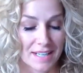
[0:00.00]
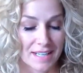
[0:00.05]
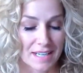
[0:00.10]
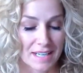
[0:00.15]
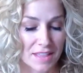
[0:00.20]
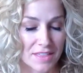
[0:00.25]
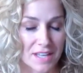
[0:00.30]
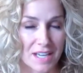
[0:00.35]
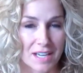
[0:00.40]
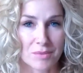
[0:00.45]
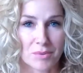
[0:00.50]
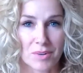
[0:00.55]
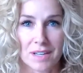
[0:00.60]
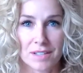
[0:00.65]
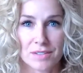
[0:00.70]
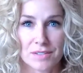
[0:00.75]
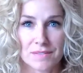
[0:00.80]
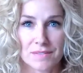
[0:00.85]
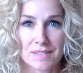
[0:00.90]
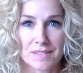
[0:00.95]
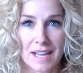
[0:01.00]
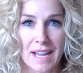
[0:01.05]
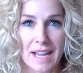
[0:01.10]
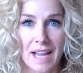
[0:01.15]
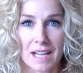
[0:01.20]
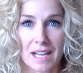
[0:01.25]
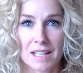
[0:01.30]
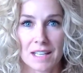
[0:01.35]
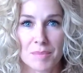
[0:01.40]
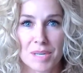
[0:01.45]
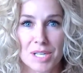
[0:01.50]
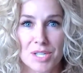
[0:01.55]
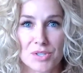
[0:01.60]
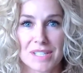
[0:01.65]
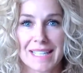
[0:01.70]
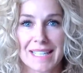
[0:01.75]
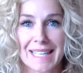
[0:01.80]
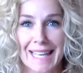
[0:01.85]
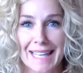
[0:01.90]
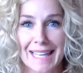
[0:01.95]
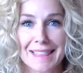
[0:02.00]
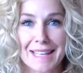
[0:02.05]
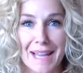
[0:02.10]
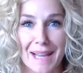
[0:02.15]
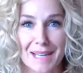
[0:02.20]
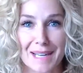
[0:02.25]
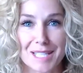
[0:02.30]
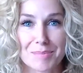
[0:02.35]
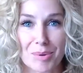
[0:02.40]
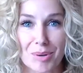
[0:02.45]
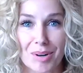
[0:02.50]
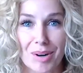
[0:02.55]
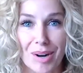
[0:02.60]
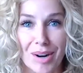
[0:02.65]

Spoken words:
And I thought, well, heck, let me just get the expert